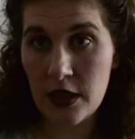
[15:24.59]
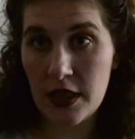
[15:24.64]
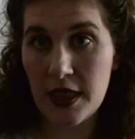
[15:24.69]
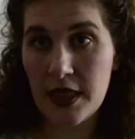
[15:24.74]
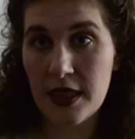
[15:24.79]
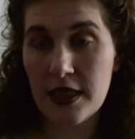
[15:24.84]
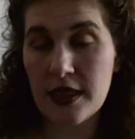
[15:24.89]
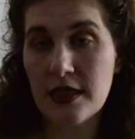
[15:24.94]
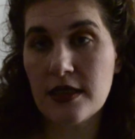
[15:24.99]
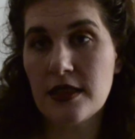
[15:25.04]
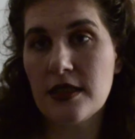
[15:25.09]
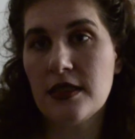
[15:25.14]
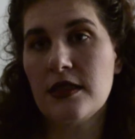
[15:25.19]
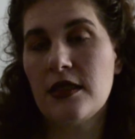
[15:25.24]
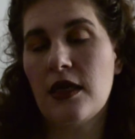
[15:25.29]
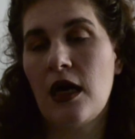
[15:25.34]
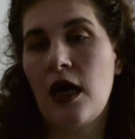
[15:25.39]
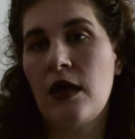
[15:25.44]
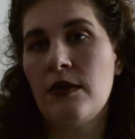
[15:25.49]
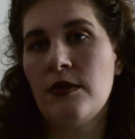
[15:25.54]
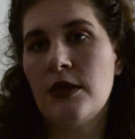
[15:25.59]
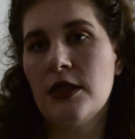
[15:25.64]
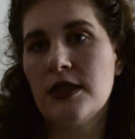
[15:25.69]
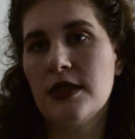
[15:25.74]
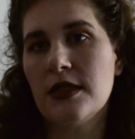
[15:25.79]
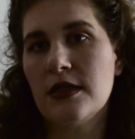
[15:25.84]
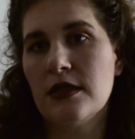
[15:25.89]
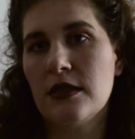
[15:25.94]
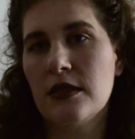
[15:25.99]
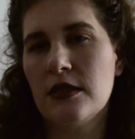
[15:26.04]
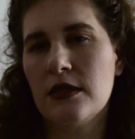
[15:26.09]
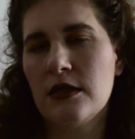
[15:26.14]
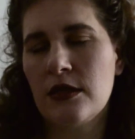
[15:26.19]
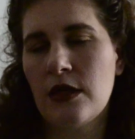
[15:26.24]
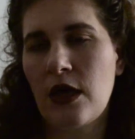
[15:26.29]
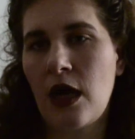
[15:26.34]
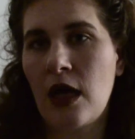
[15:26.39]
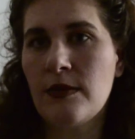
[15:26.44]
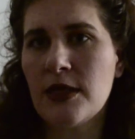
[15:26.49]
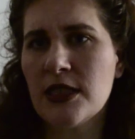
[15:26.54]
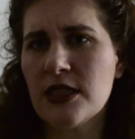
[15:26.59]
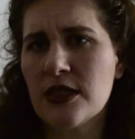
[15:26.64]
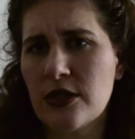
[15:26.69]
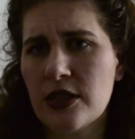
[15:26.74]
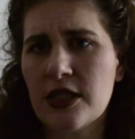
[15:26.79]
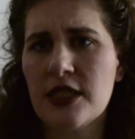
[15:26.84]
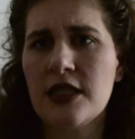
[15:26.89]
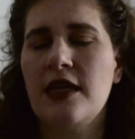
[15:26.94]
it's almost good